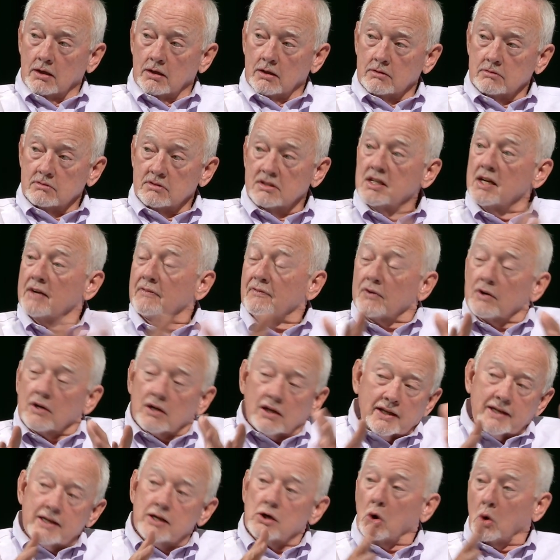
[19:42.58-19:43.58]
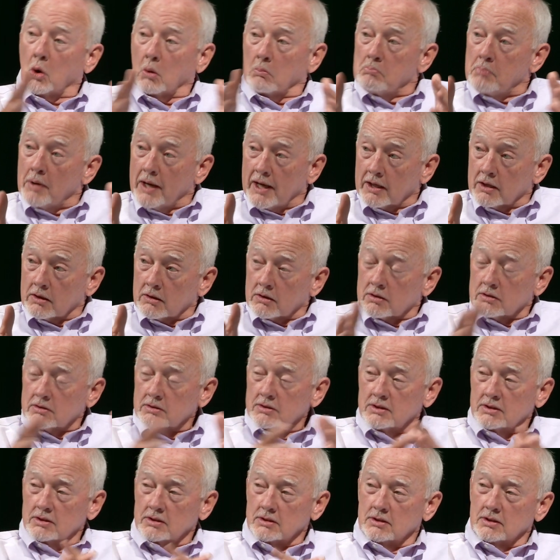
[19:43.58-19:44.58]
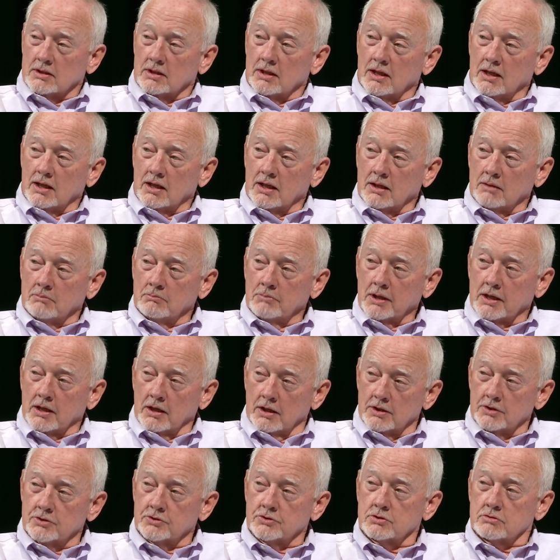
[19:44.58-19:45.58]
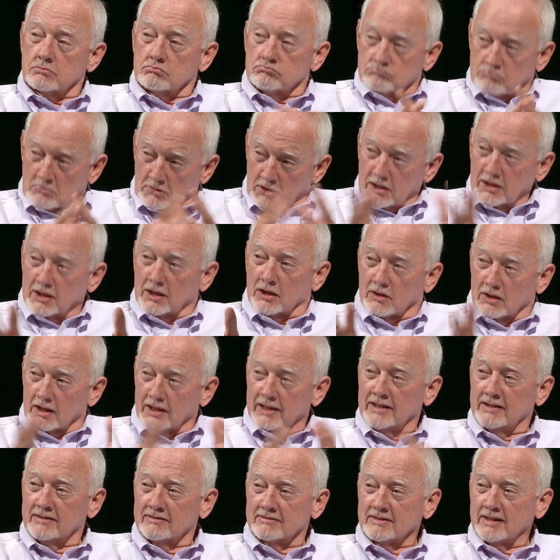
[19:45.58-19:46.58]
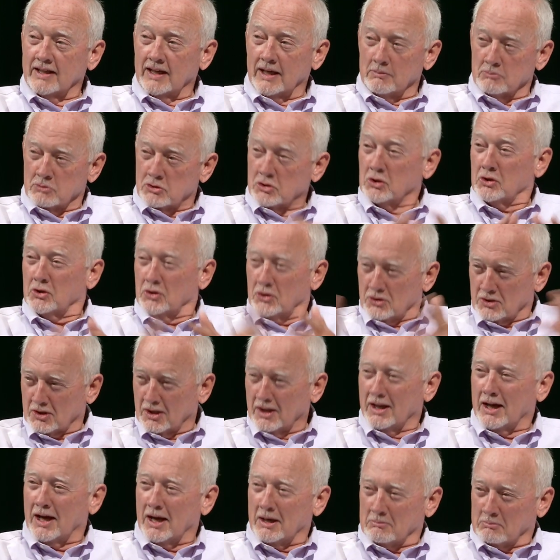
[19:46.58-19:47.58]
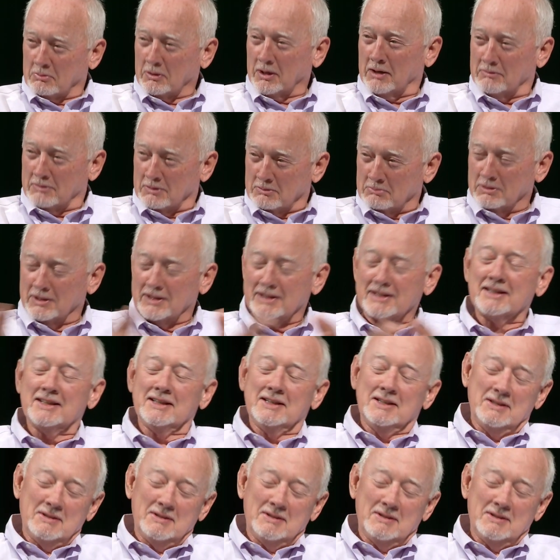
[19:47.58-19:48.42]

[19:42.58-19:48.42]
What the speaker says: differently or better because clearly, and I'm sure there's a lot probably,